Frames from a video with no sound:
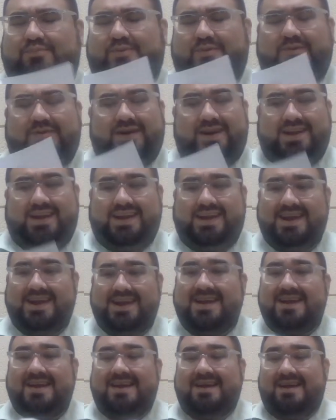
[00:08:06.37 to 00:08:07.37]
pretty
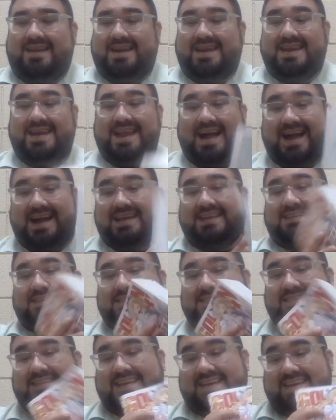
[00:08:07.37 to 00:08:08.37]

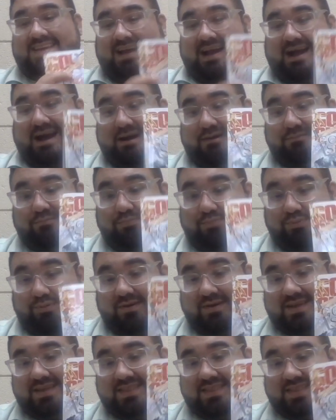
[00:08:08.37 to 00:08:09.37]
nice
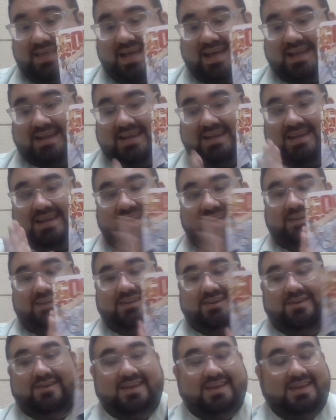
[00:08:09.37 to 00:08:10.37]
book that
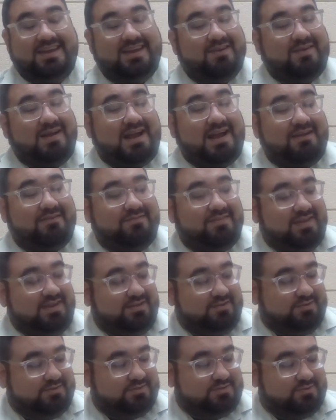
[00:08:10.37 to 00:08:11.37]
you can grab in
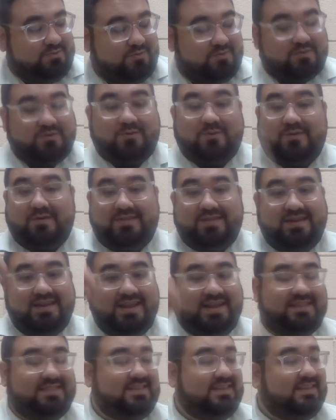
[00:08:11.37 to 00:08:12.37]
your store or in the
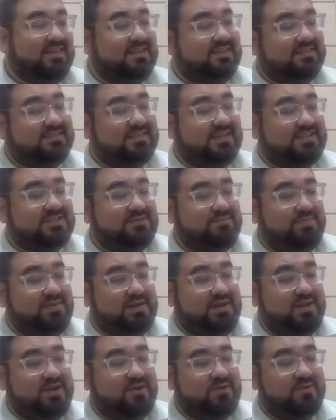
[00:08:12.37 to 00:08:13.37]
link in the section
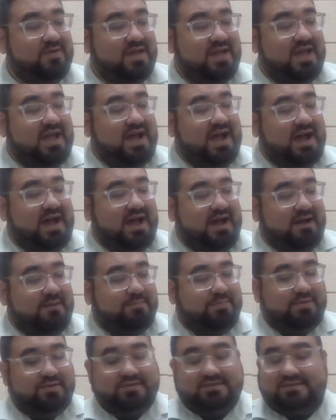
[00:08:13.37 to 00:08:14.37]
below.
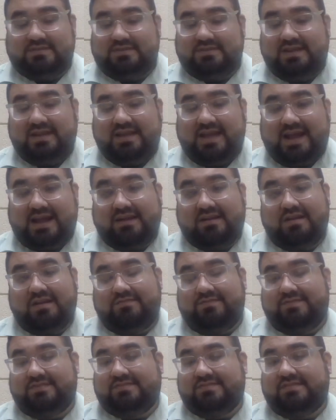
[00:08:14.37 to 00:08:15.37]
Personally, I
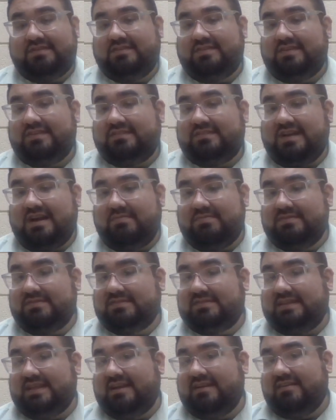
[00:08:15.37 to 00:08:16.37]
love the series Goblin
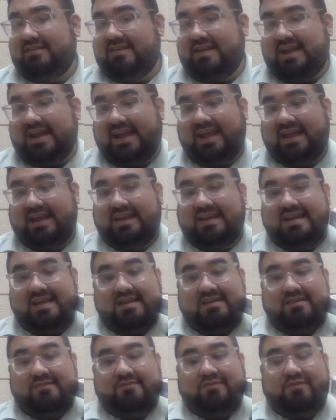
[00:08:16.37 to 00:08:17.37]
Slayer, and
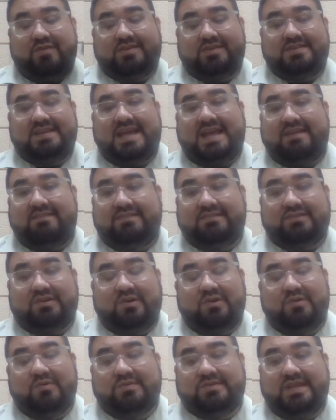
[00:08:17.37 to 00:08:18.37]
for it to have its
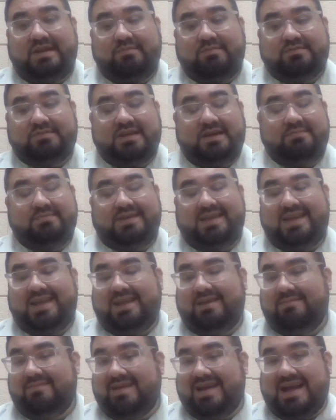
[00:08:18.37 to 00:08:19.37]
own tabletop
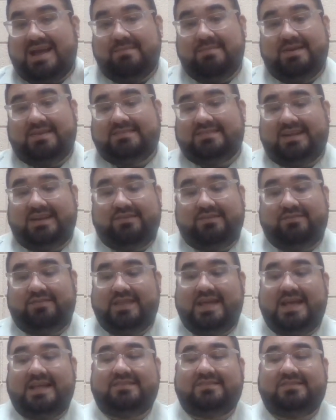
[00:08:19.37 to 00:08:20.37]
game, I'm excited for
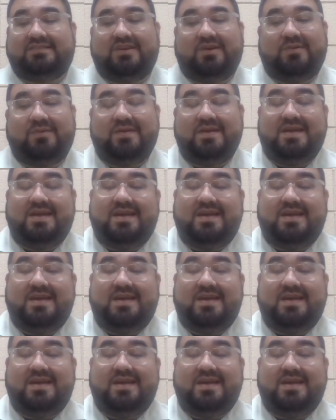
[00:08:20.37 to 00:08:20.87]
that. So